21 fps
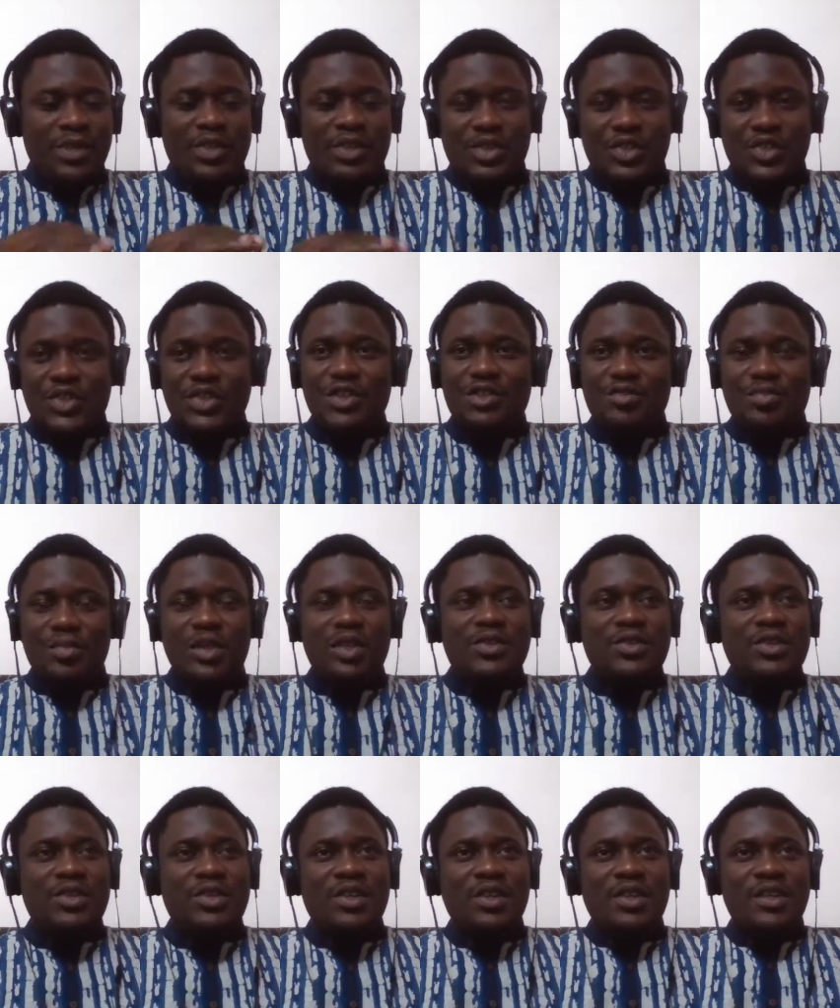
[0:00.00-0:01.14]
The
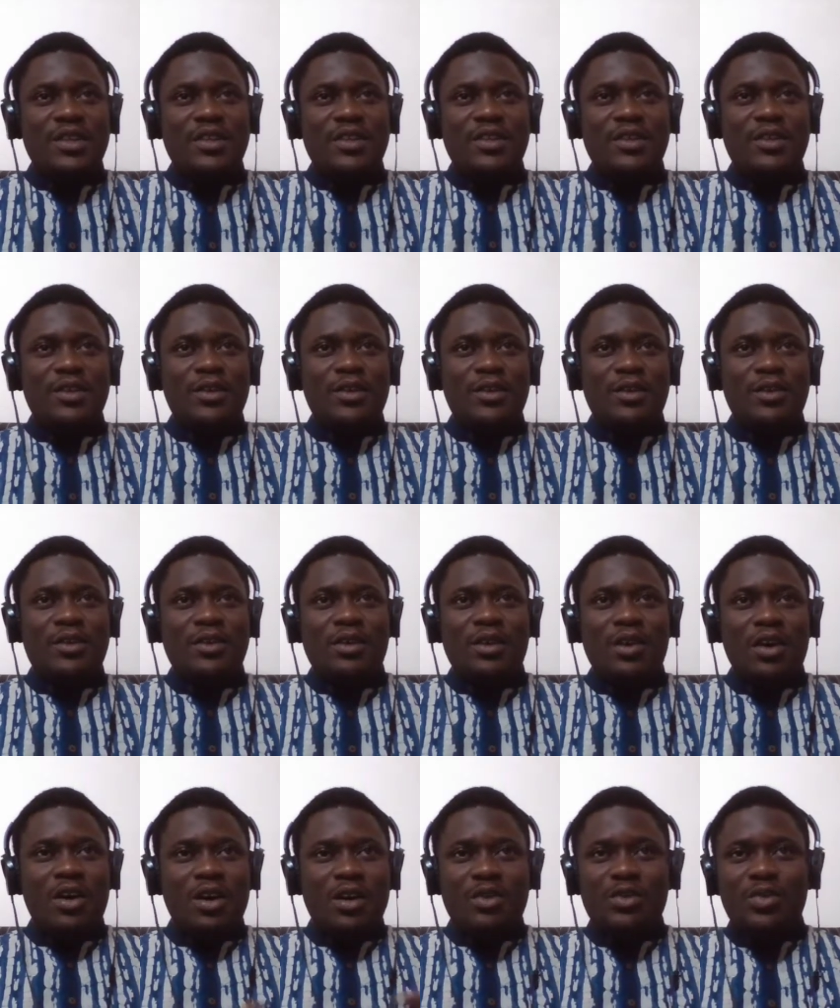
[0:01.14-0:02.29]
achievement, the
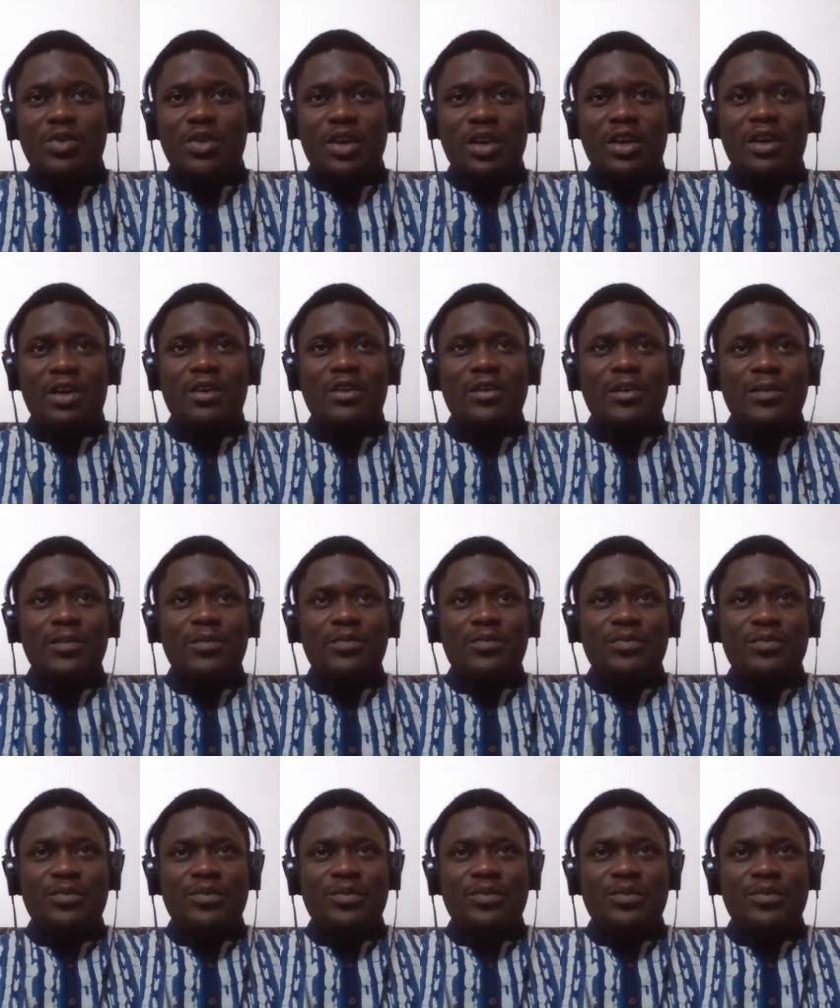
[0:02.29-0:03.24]
hard work,